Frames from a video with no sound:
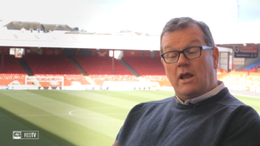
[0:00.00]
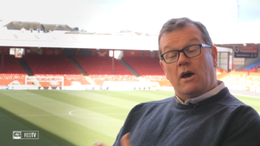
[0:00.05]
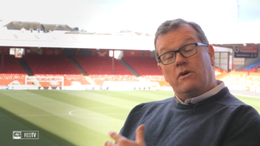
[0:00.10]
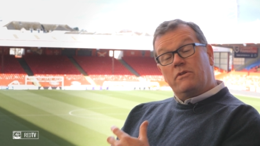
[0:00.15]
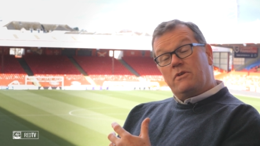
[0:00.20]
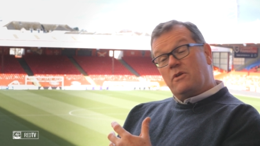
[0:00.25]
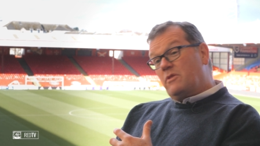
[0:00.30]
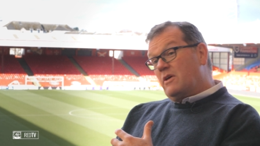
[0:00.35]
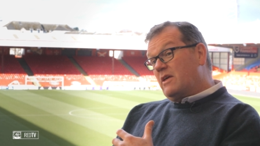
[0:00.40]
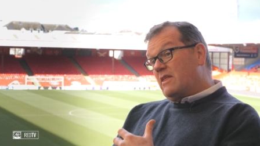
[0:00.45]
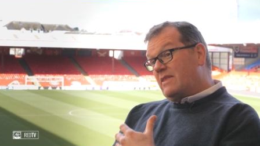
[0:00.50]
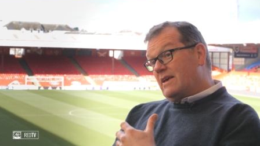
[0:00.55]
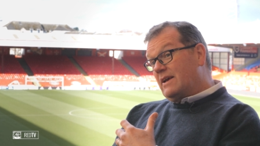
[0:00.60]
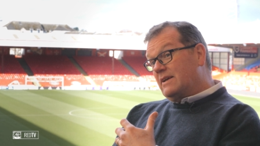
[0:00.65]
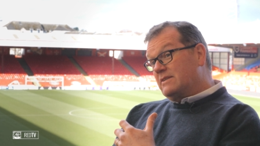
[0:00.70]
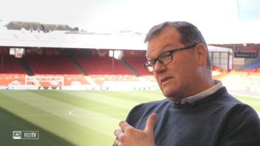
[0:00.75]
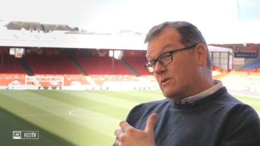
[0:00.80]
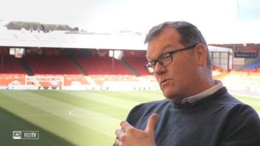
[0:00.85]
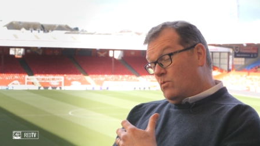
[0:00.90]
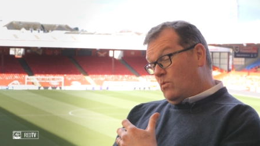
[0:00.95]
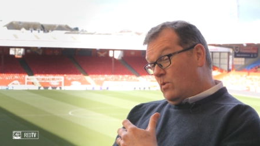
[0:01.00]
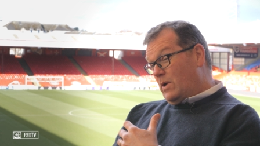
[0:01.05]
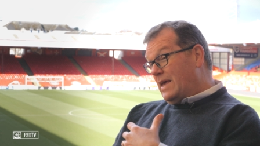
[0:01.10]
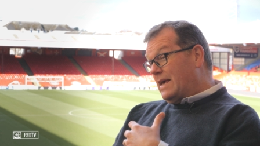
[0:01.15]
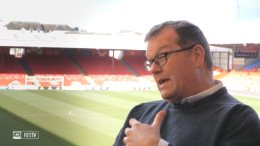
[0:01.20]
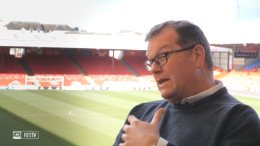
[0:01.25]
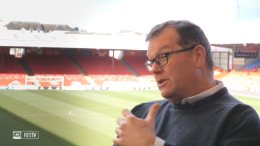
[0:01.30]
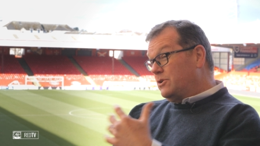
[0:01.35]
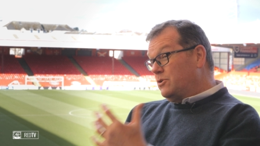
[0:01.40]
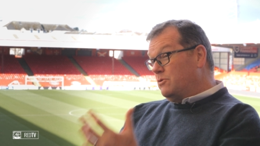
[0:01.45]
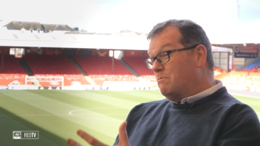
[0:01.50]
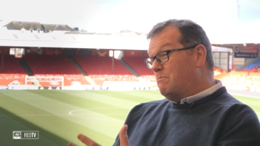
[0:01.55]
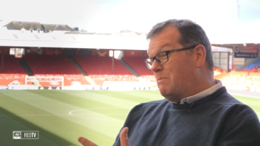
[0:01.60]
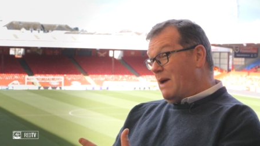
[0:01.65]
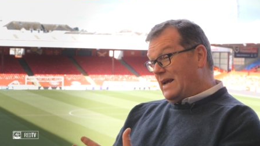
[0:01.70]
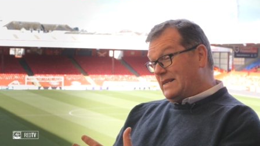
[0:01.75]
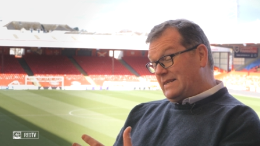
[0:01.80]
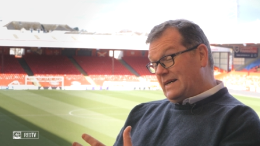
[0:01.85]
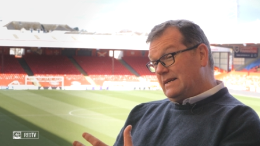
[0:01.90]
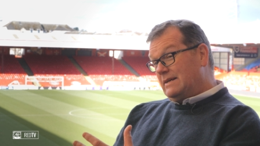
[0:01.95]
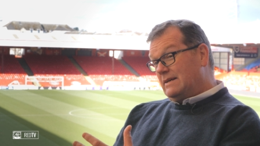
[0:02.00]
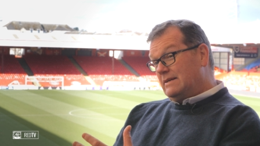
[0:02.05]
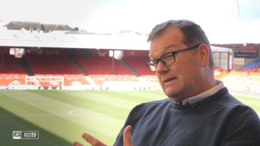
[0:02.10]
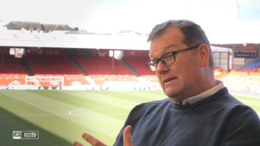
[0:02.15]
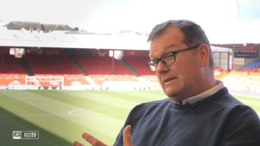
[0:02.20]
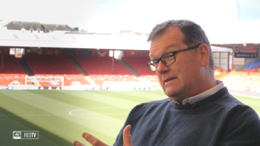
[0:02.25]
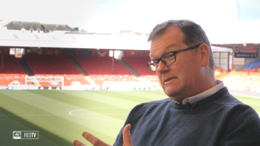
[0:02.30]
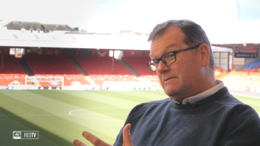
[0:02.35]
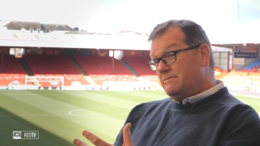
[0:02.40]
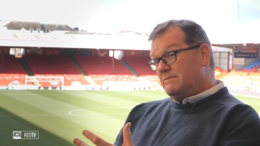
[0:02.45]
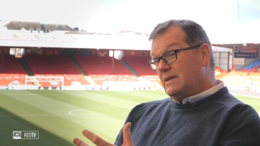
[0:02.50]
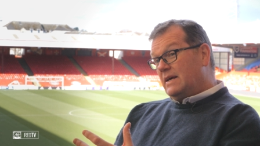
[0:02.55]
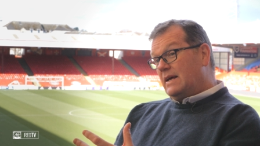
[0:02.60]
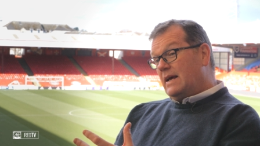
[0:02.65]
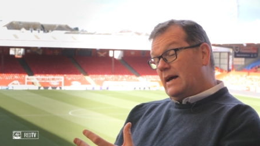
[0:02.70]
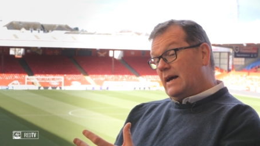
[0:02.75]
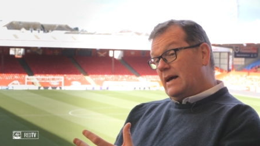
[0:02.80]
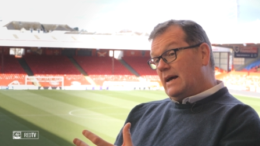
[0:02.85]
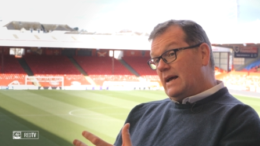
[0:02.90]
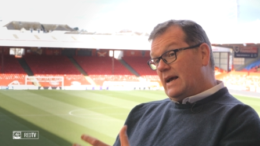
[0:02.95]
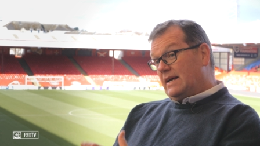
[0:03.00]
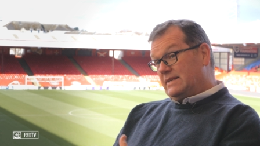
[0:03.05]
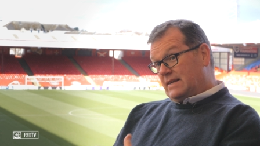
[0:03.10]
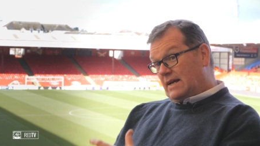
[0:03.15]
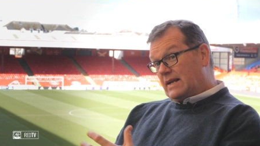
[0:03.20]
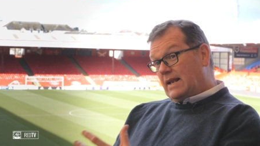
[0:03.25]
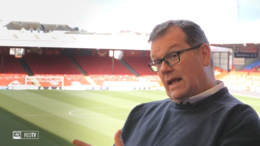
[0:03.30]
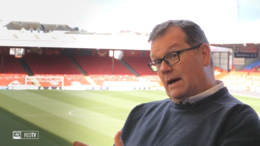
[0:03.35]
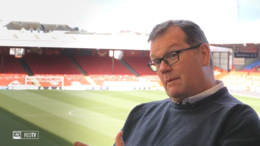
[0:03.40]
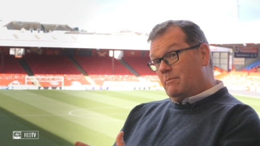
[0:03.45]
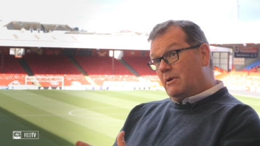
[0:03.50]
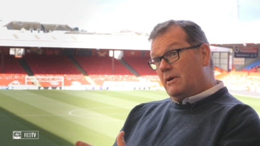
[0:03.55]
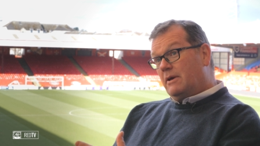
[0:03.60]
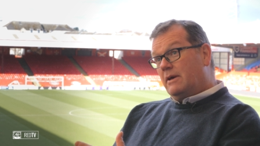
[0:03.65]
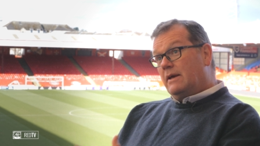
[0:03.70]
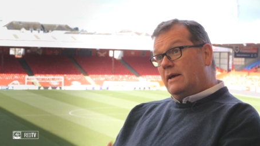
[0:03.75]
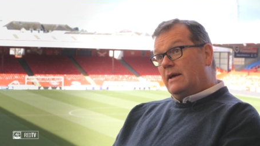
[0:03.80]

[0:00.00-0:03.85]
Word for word: know that there are things that we can do better uh, as a club,